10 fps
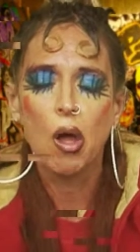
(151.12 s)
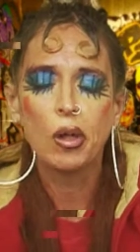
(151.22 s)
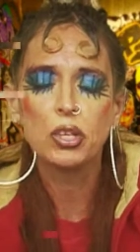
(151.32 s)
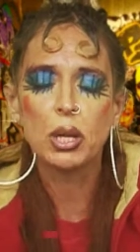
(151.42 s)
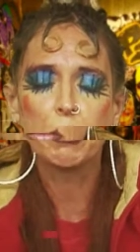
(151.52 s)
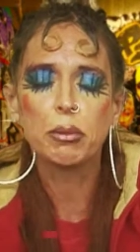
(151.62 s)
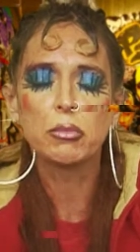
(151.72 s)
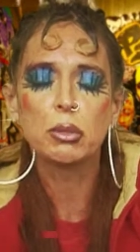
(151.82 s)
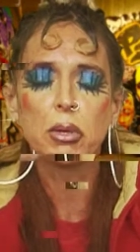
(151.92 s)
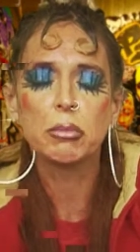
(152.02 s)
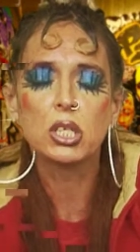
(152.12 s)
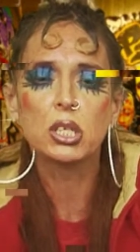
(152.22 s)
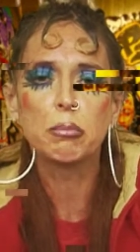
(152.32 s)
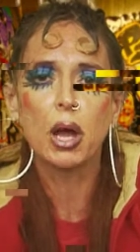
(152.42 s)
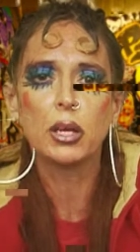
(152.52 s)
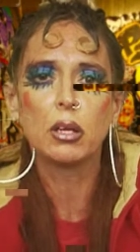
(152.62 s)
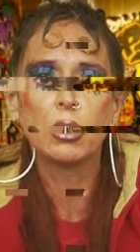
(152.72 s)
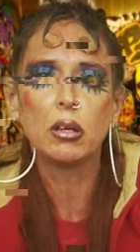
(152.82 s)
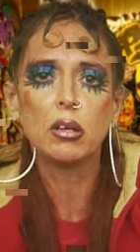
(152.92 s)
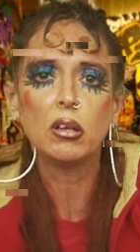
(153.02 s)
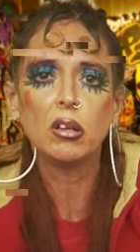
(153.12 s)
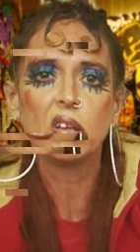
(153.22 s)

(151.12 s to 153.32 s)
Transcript: some of them just make me smile.